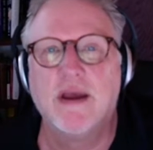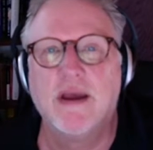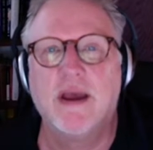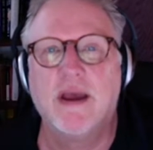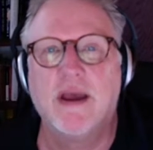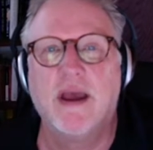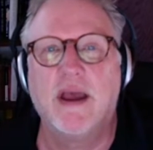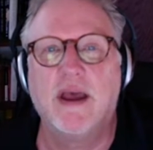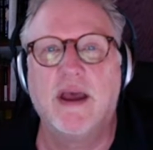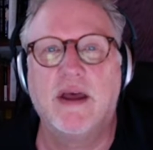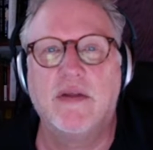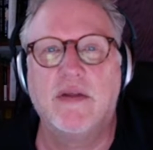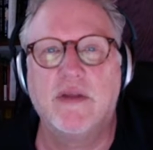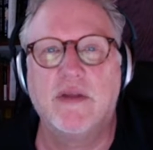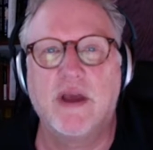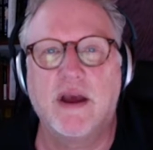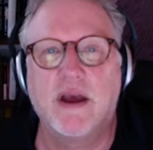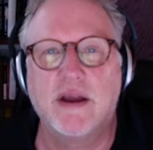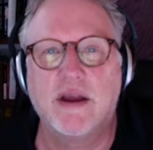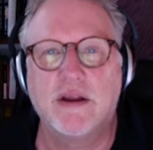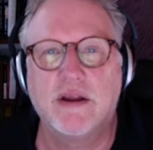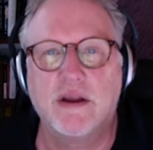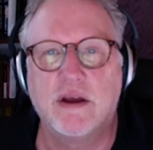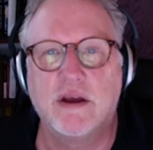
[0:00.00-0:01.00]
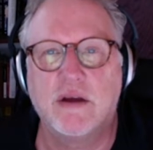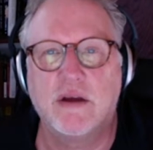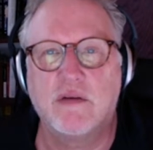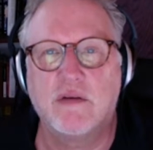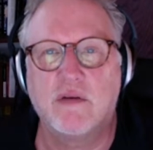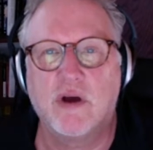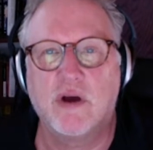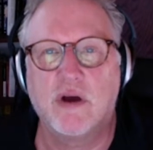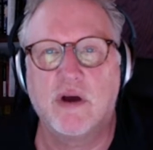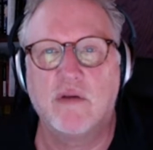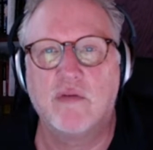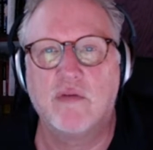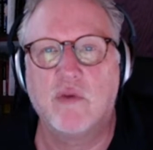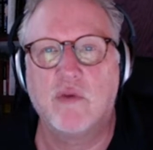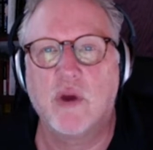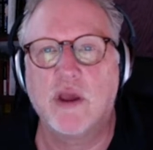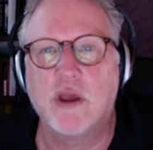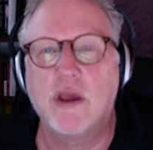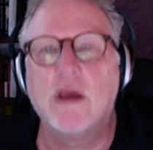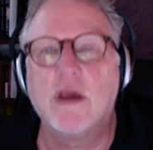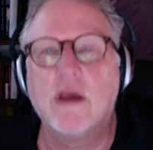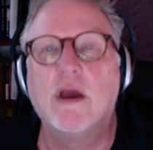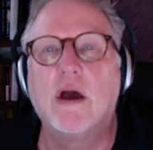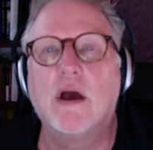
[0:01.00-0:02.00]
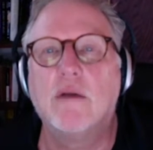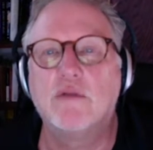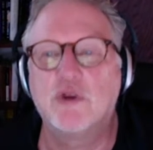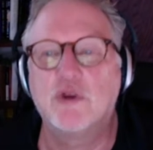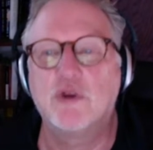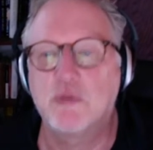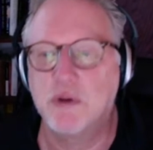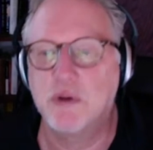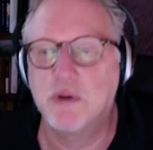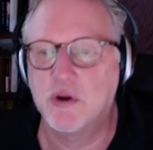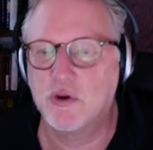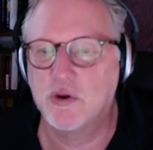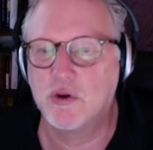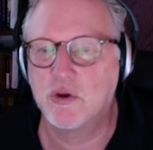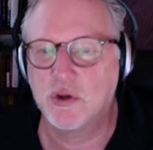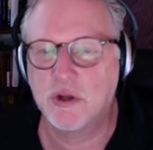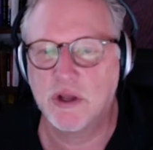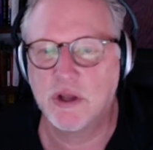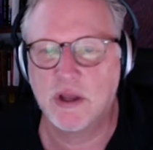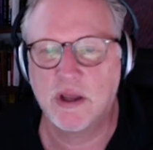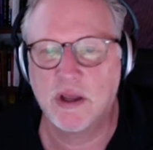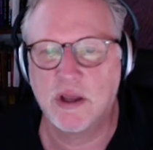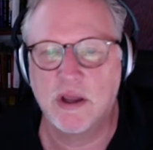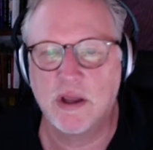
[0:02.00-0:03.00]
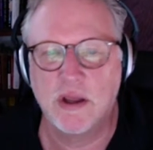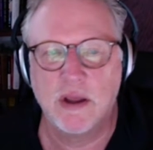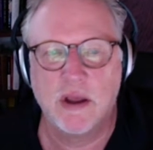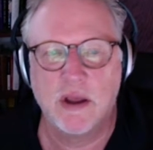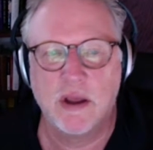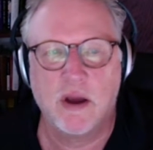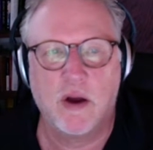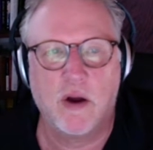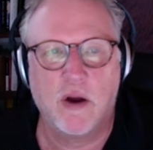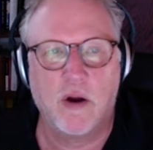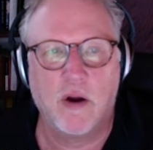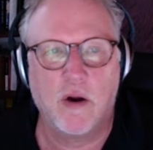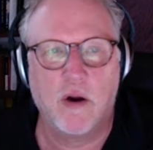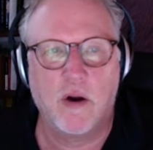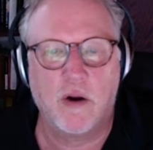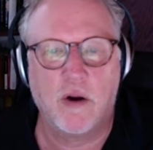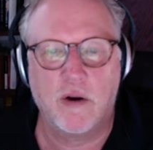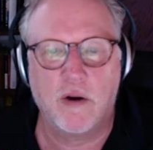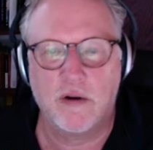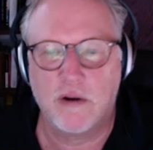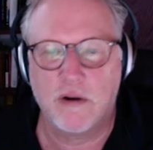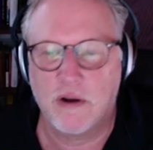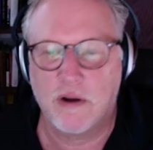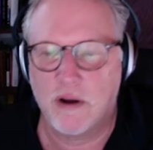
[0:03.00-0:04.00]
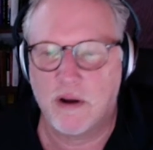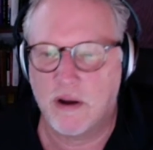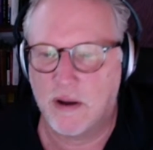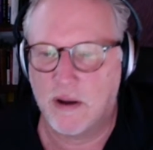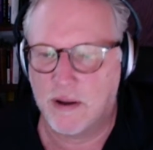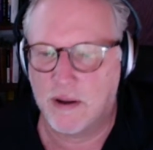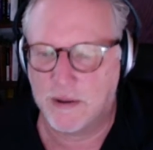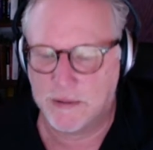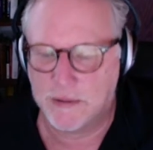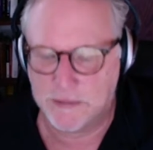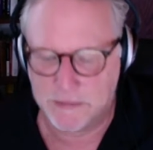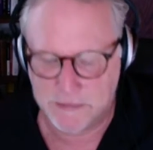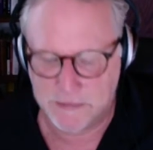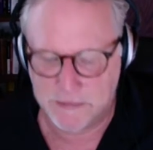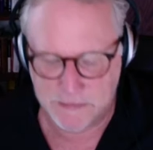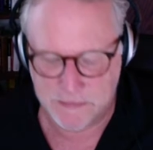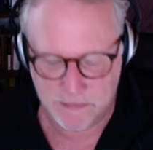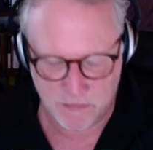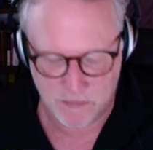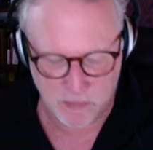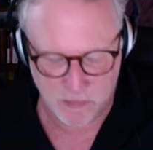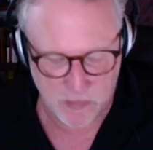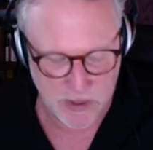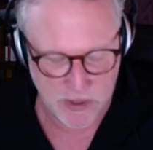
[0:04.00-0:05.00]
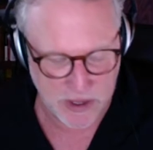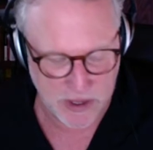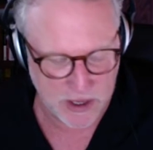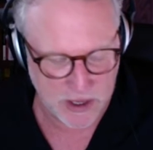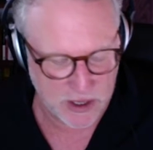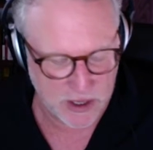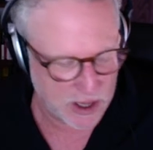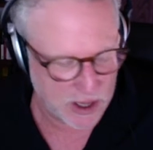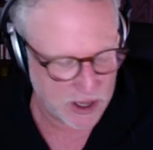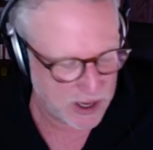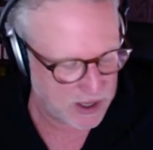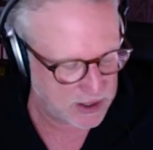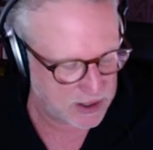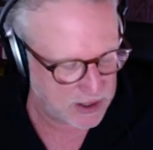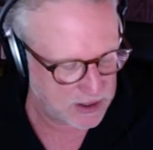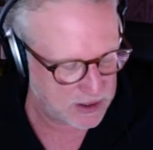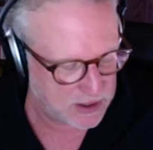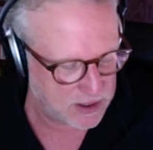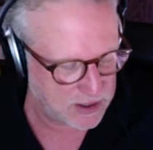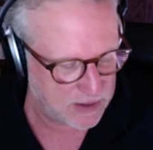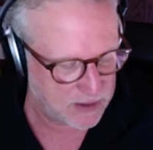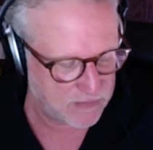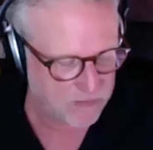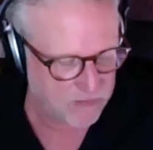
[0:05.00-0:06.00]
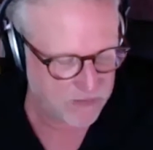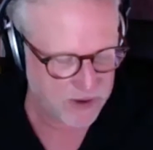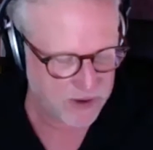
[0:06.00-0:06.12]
And the idea of waking up spiritually or being enlightened has